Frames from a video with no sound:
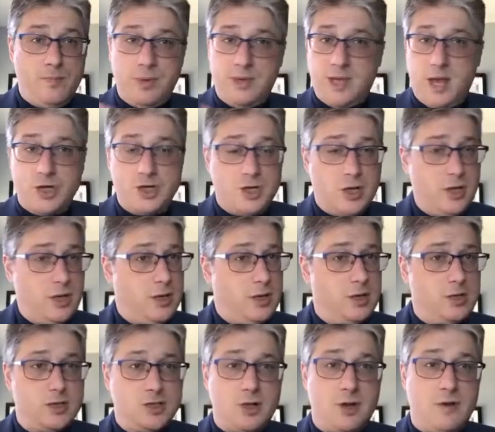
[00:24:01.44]
potentially
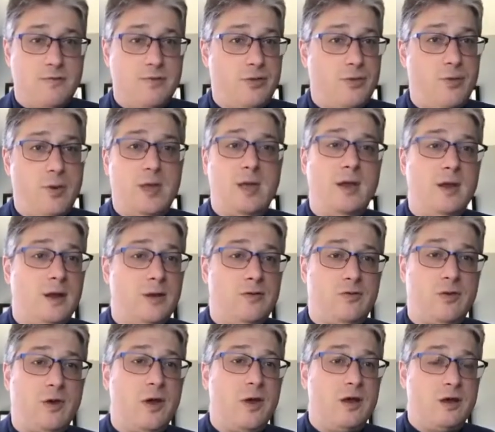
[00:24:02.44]
could serve 3
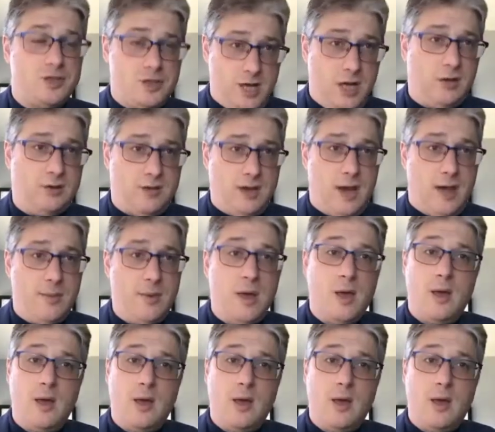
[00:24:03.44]
years jail time.